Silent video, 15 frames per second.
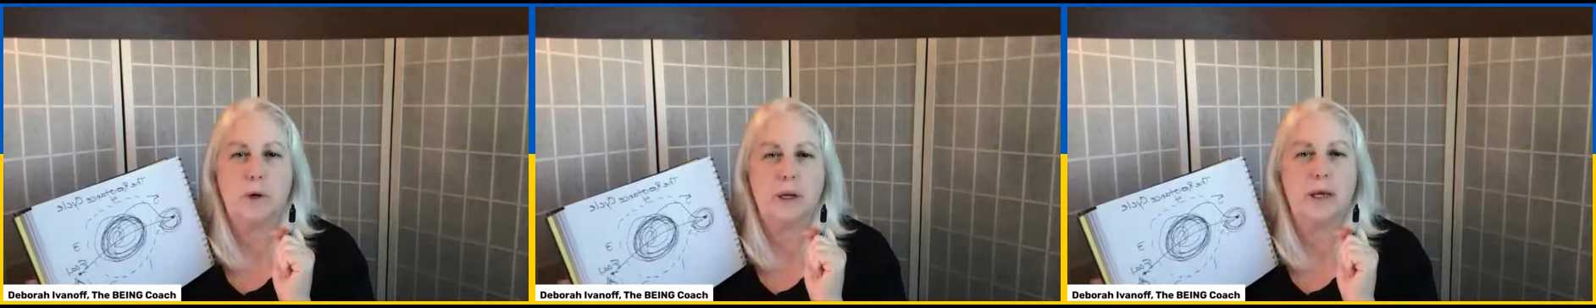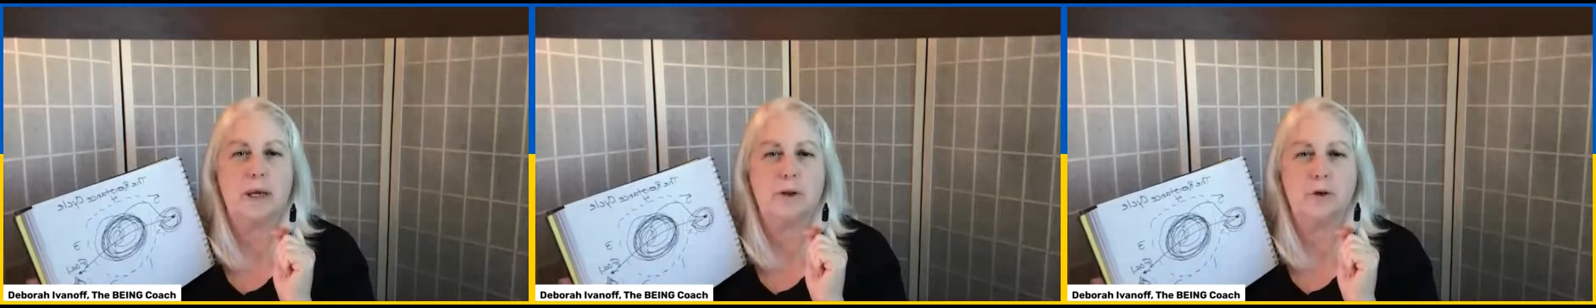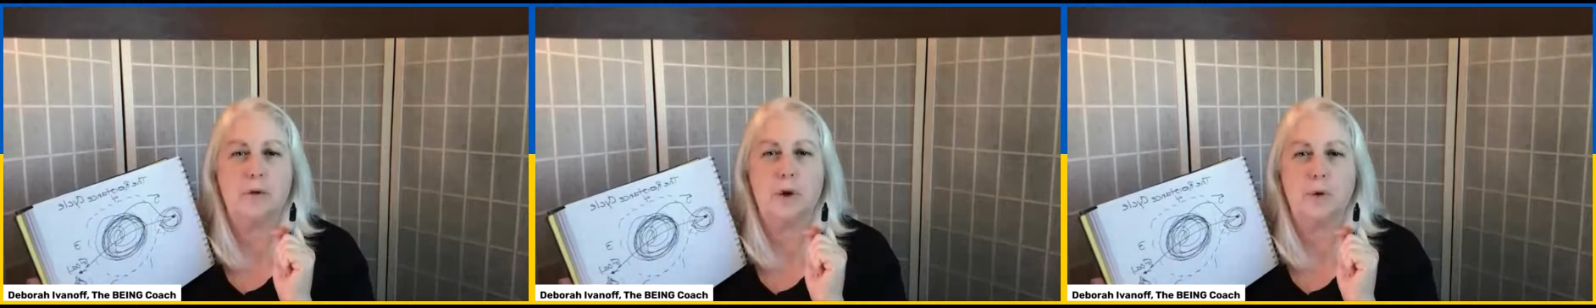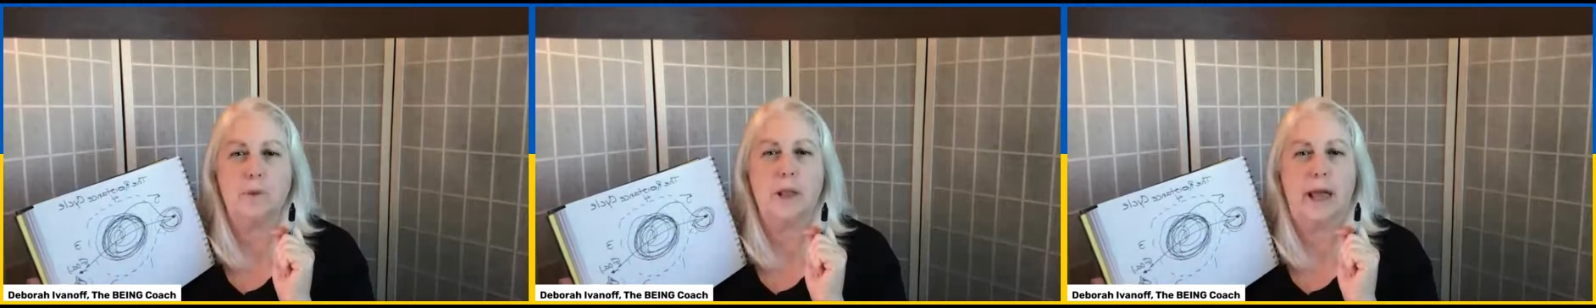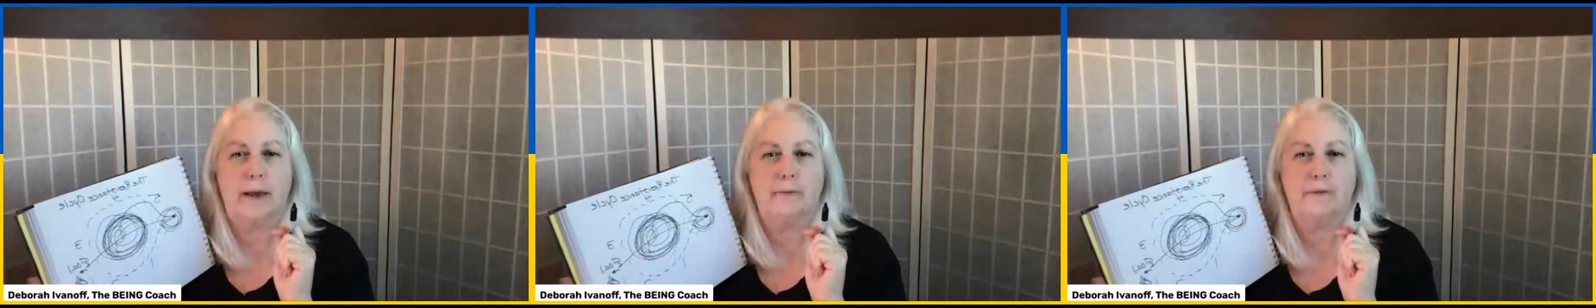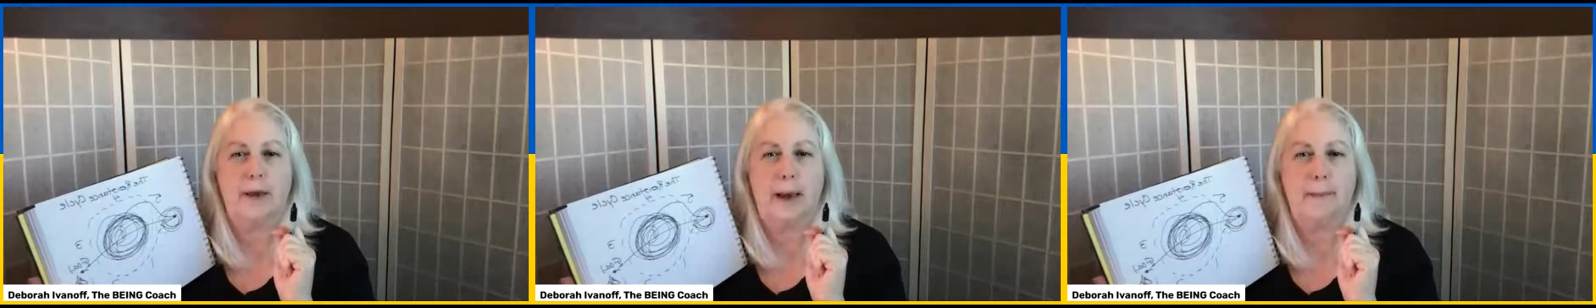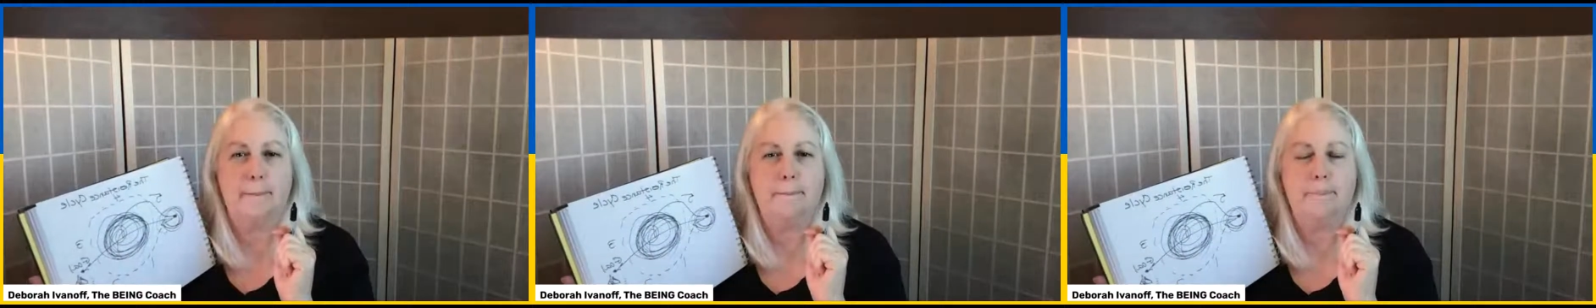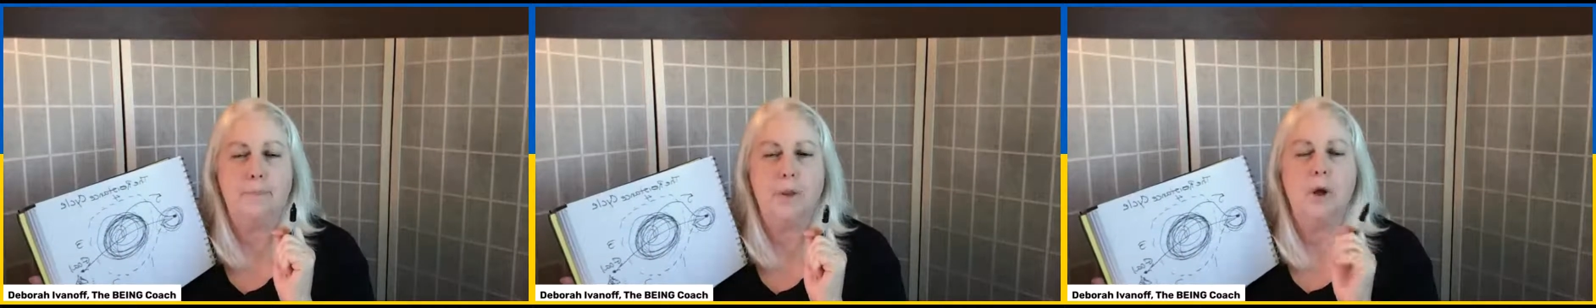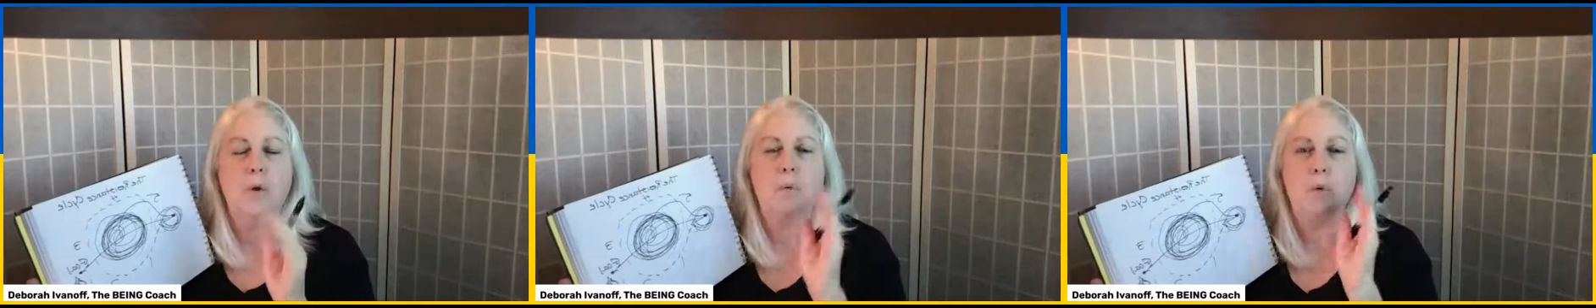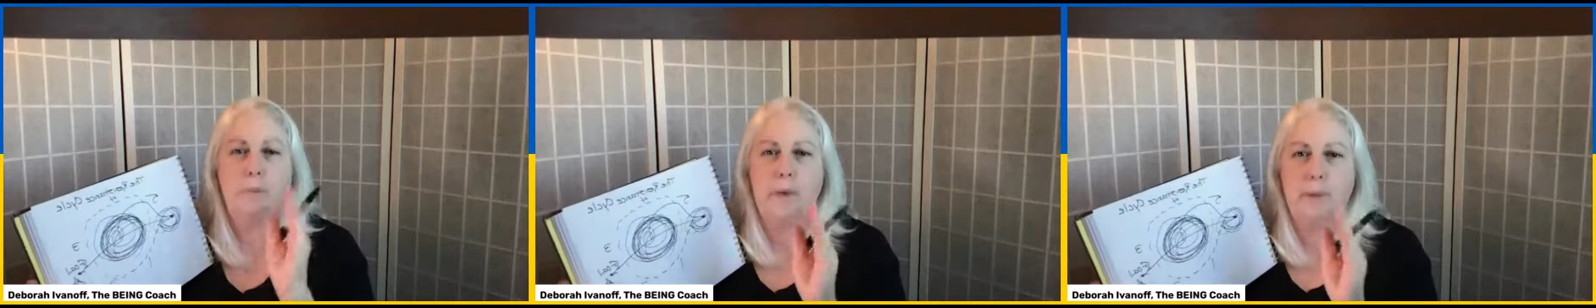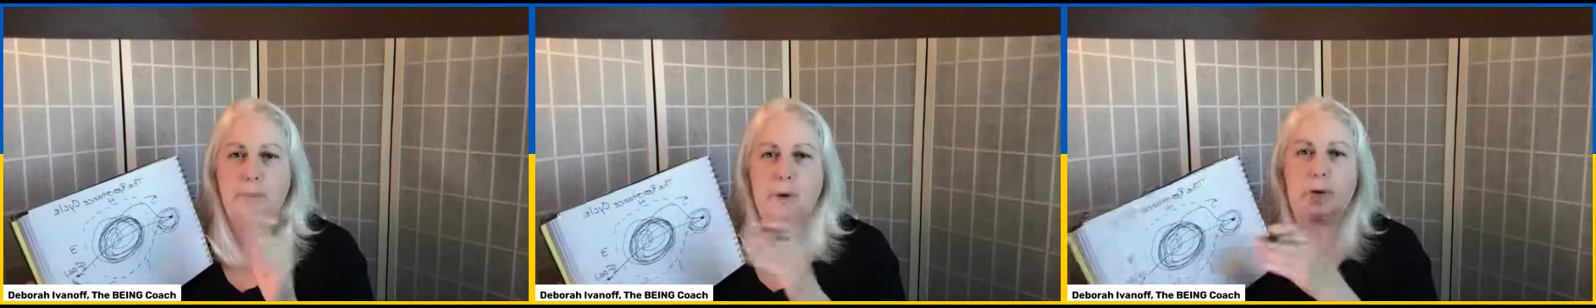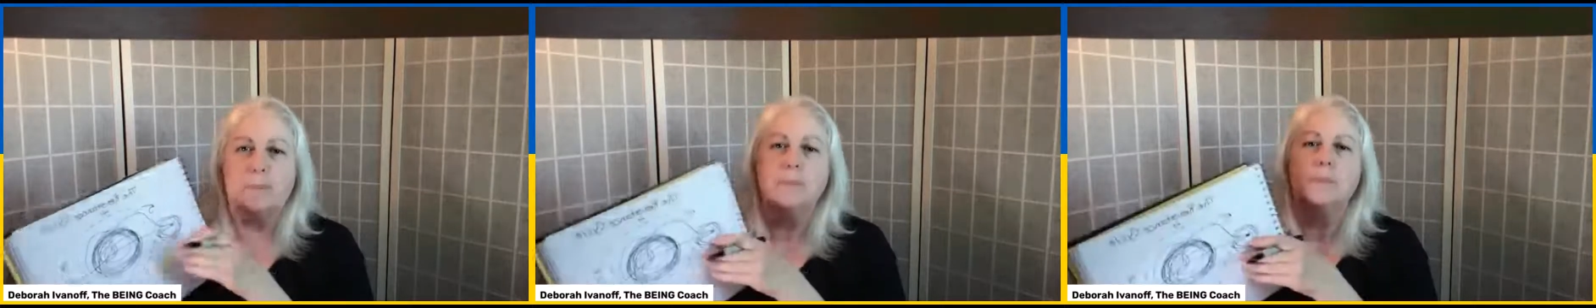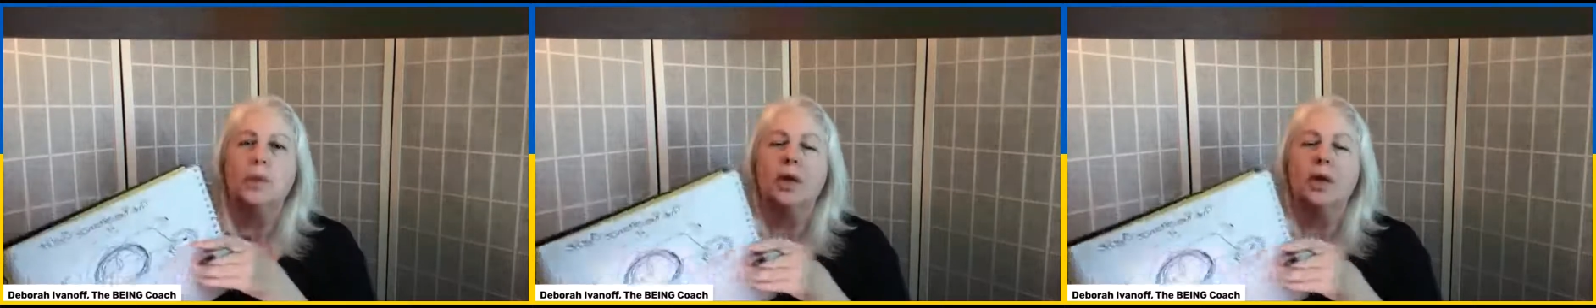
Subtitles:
working in your own life. Yeah. Remember,